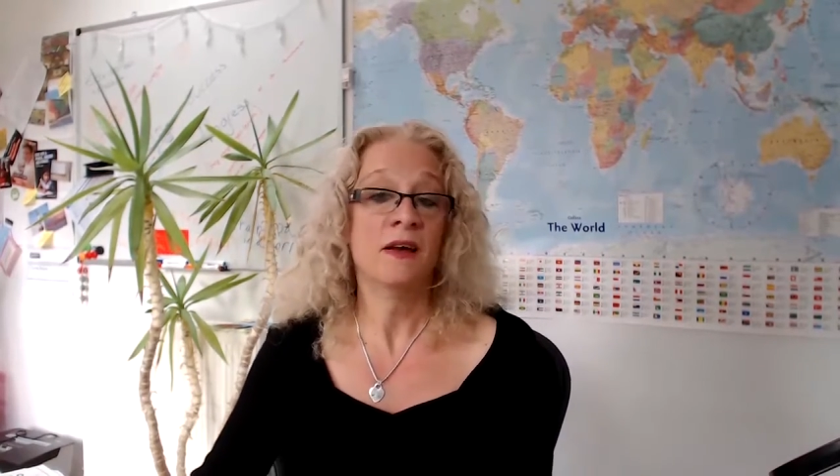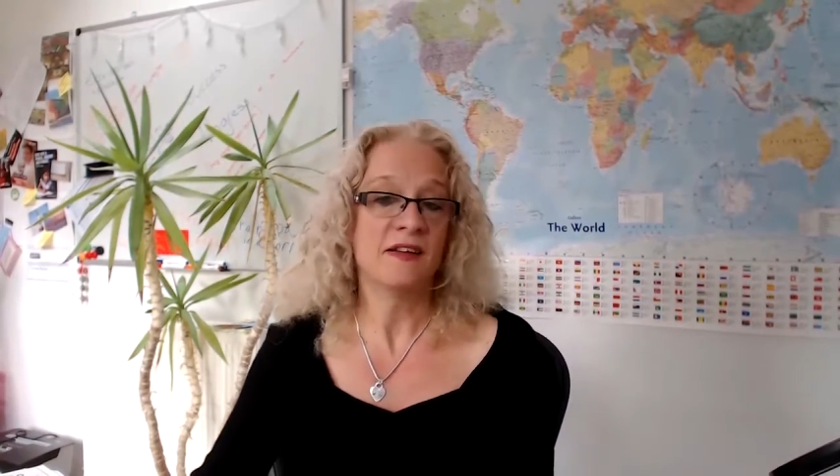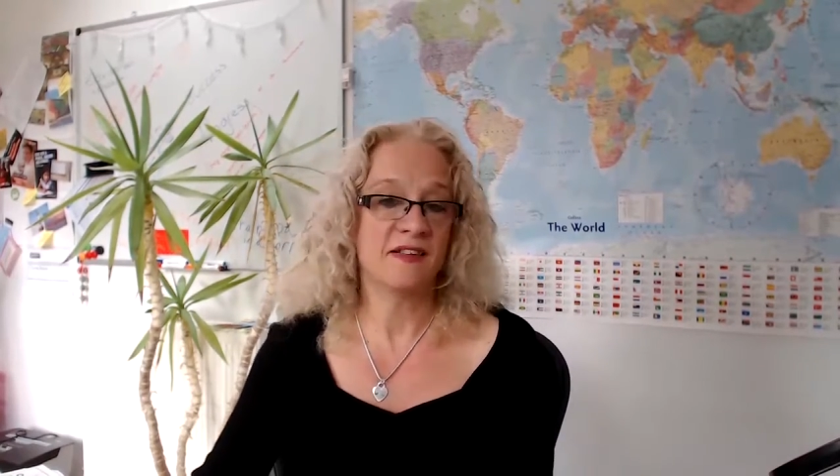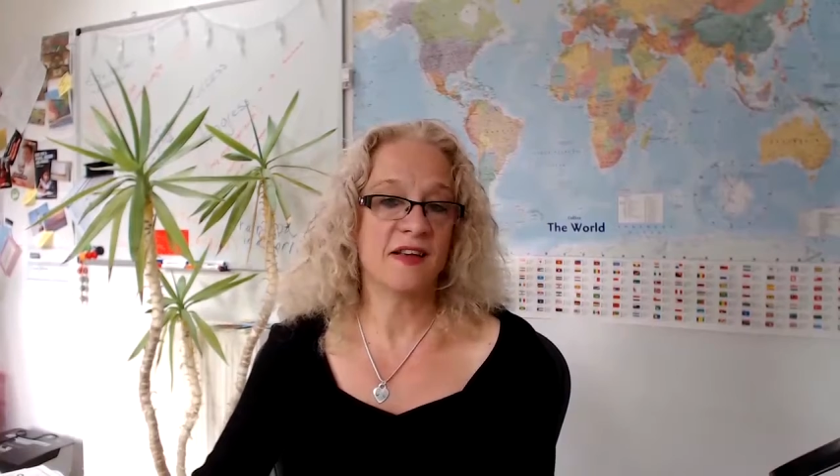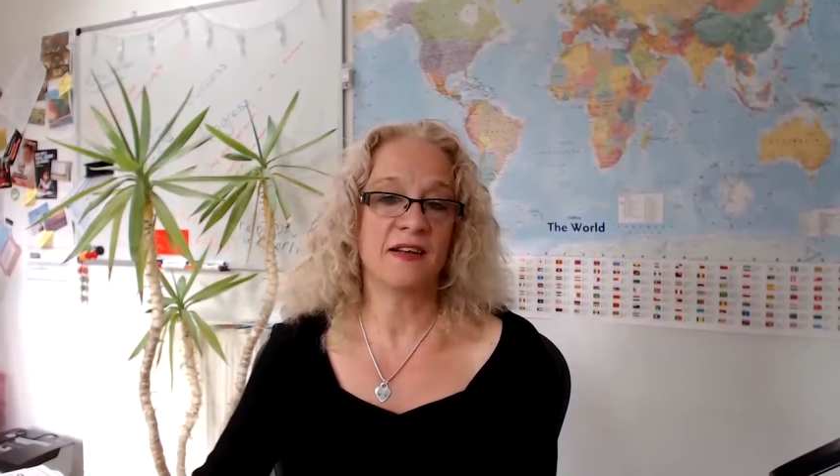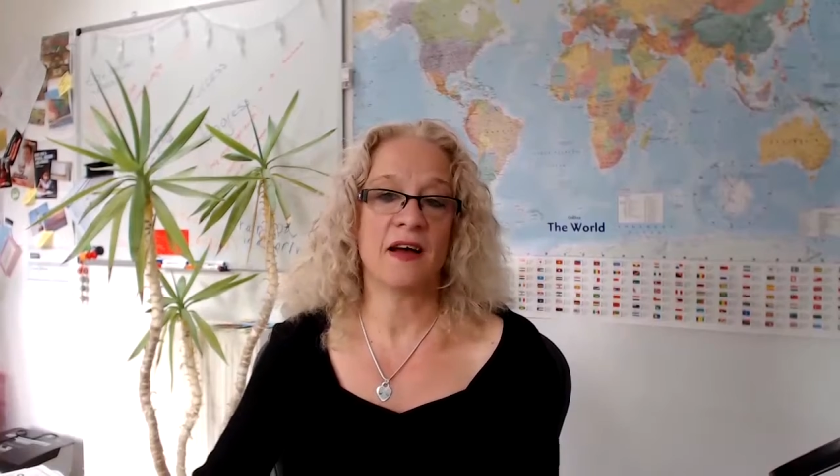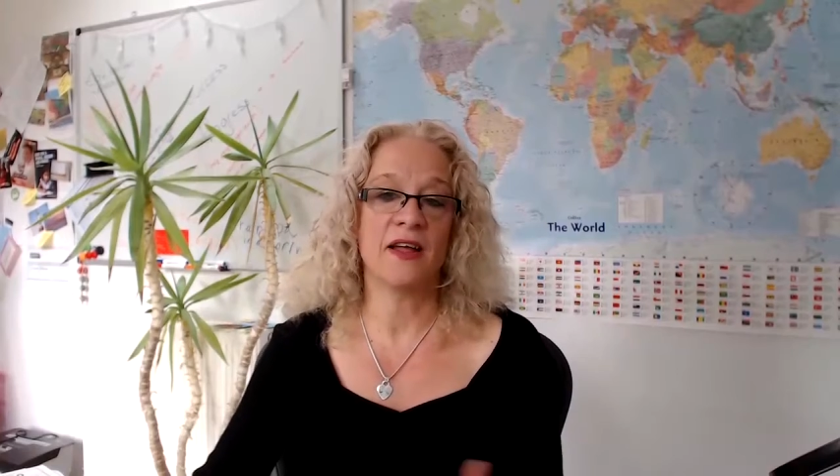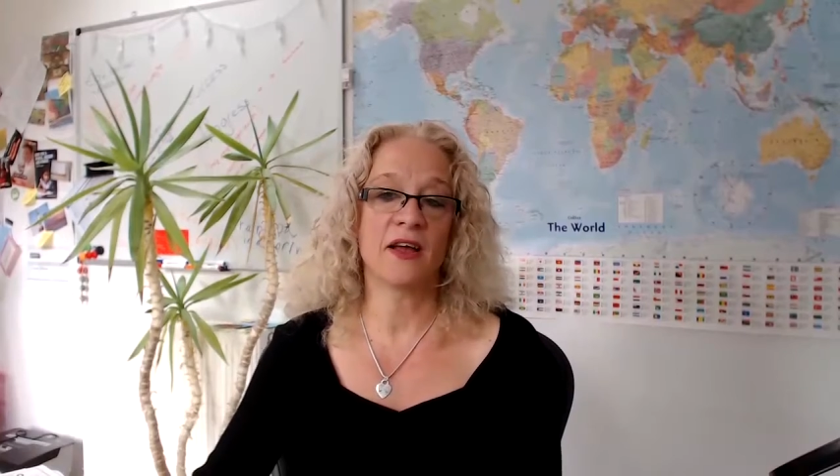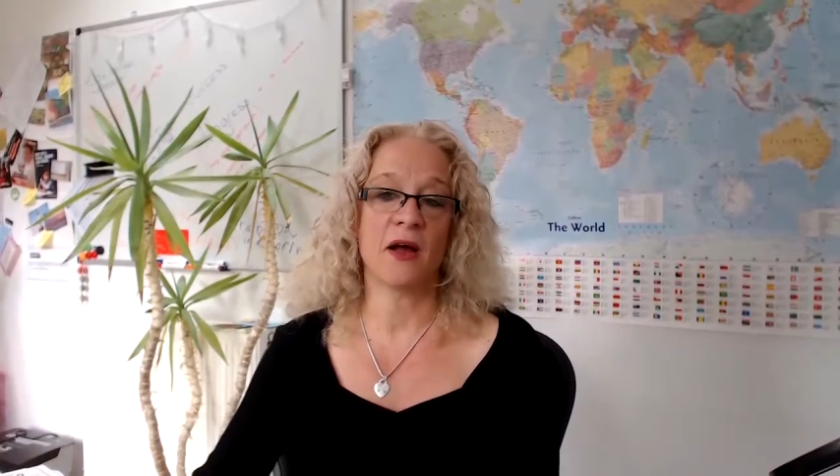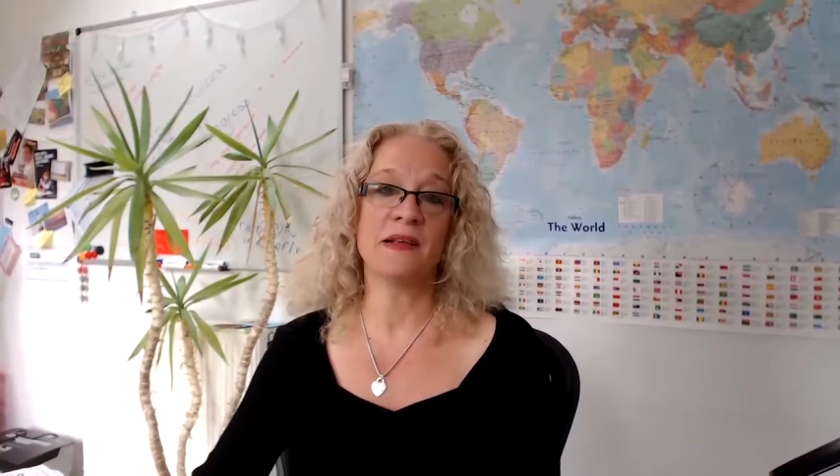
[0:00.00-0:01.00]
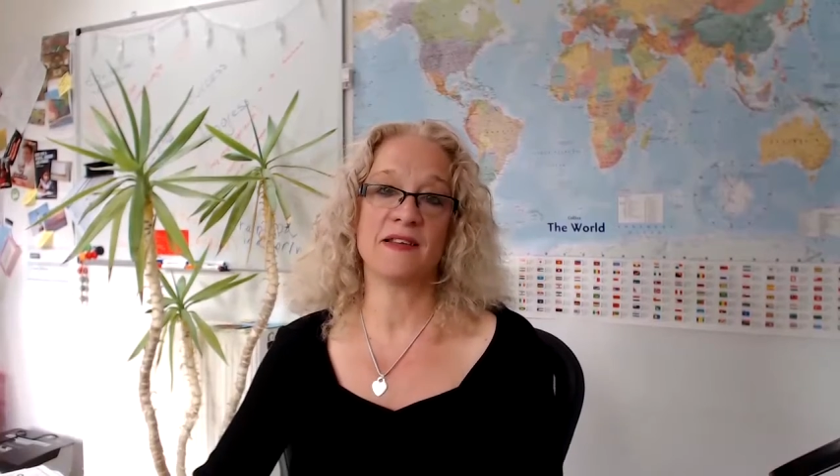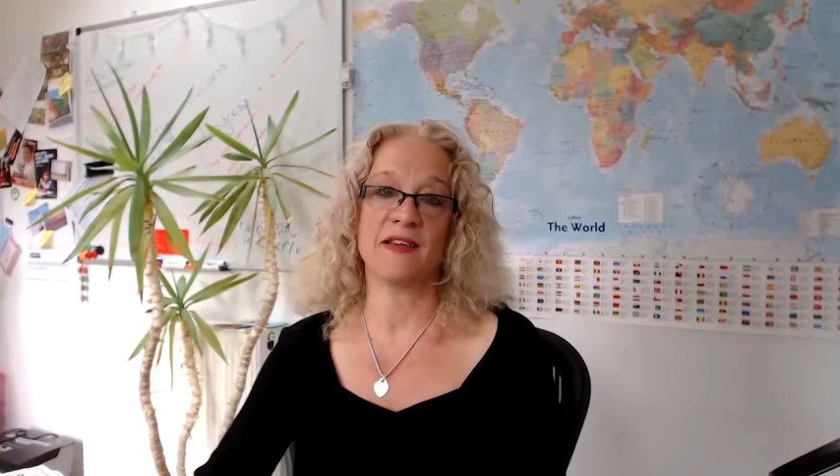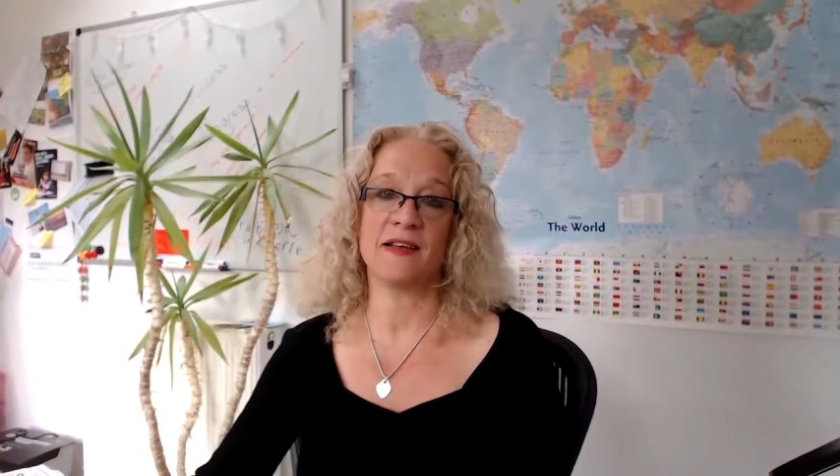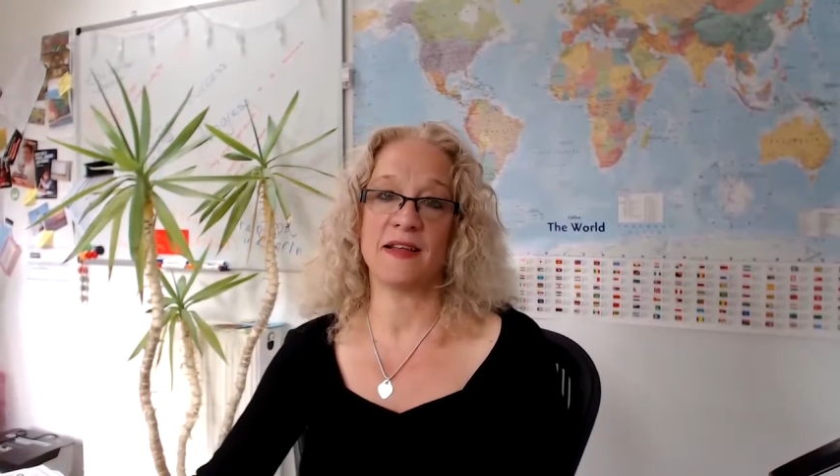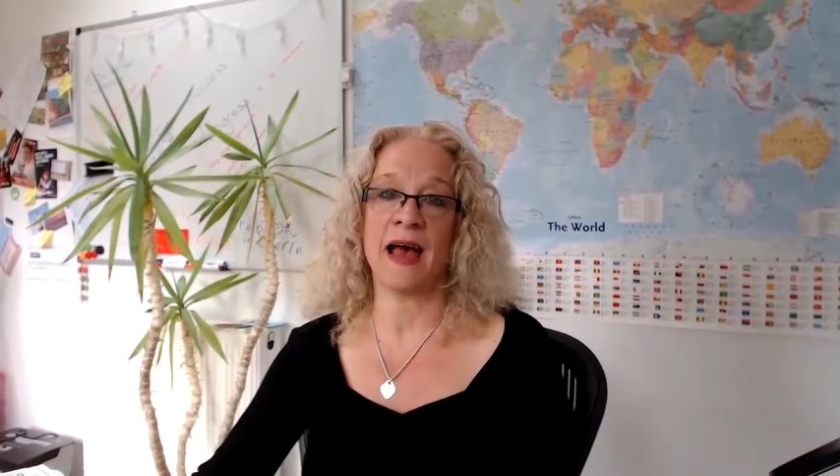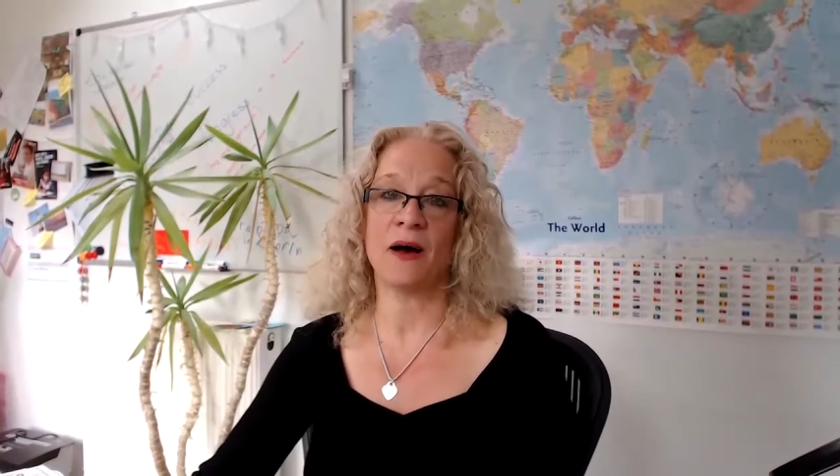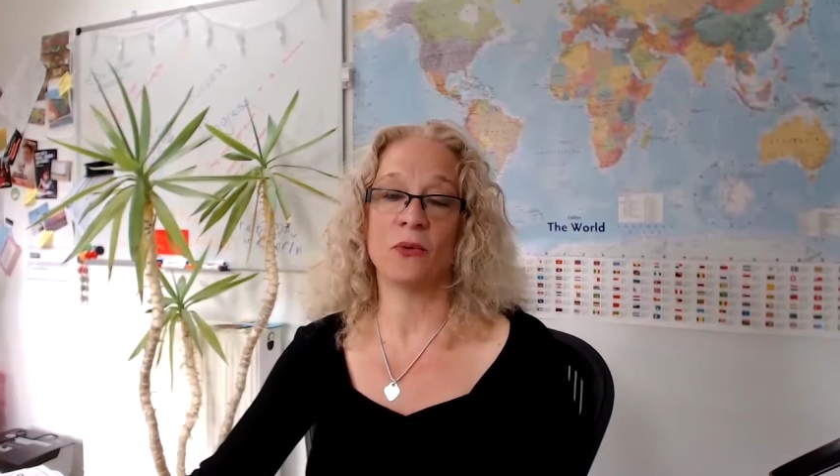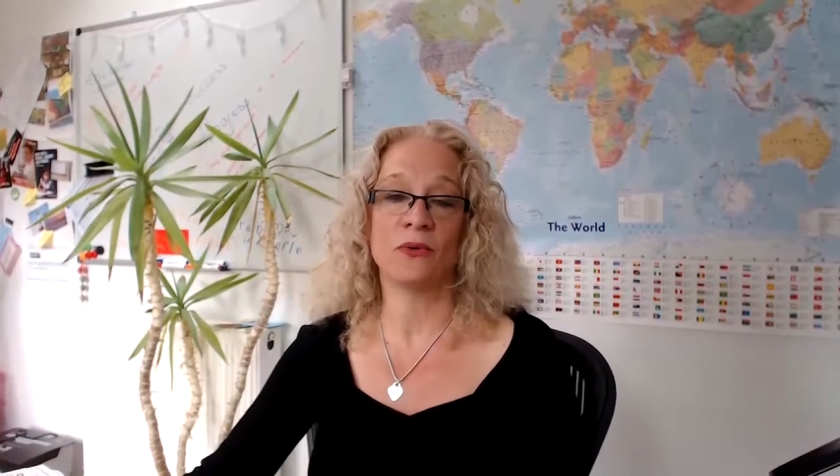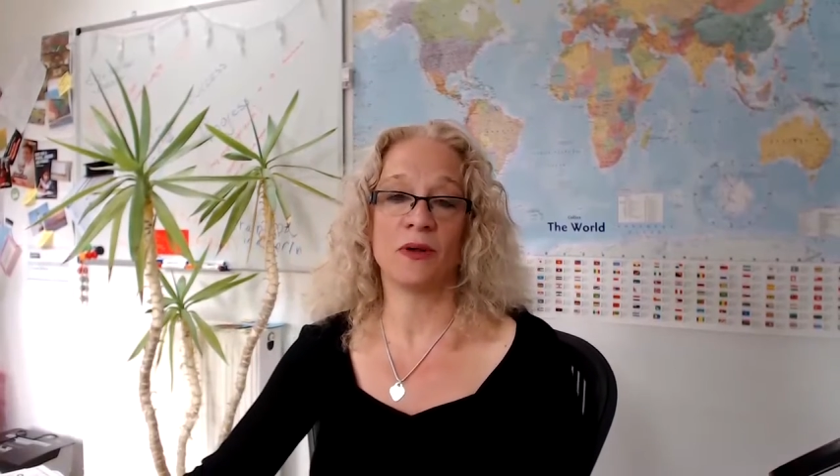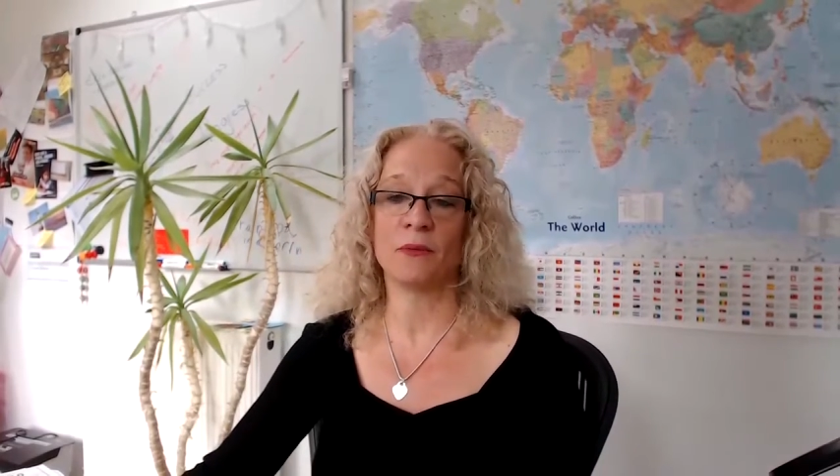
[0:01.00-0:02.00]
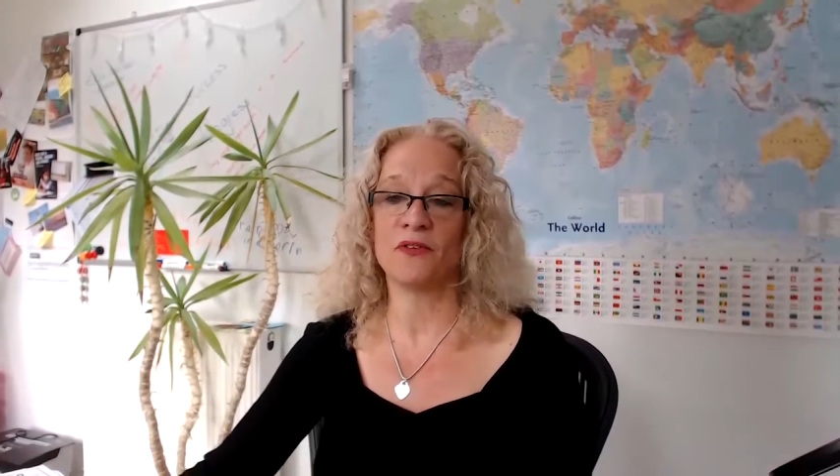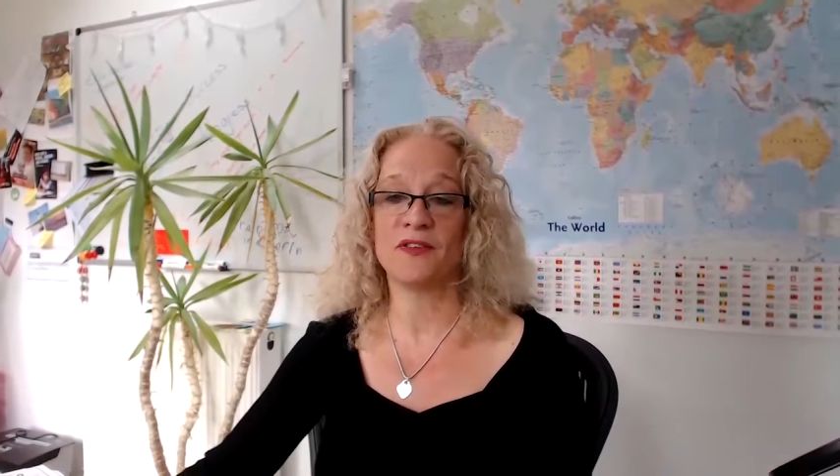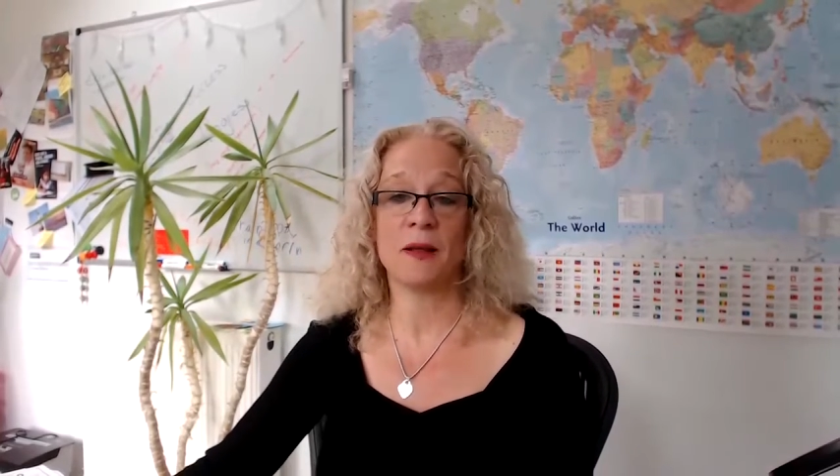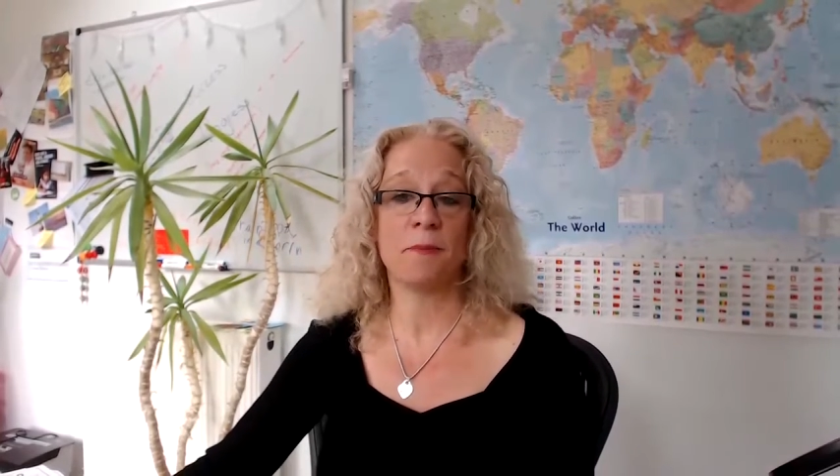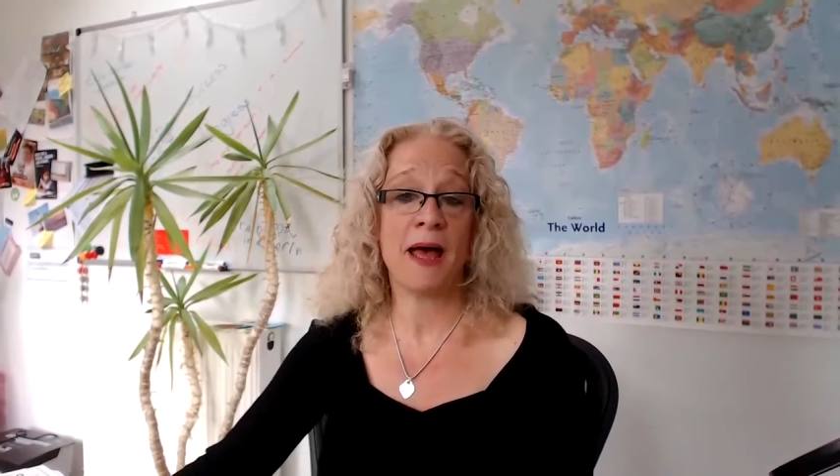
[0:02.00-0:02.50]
Decide how you're going to send it out, like we've said,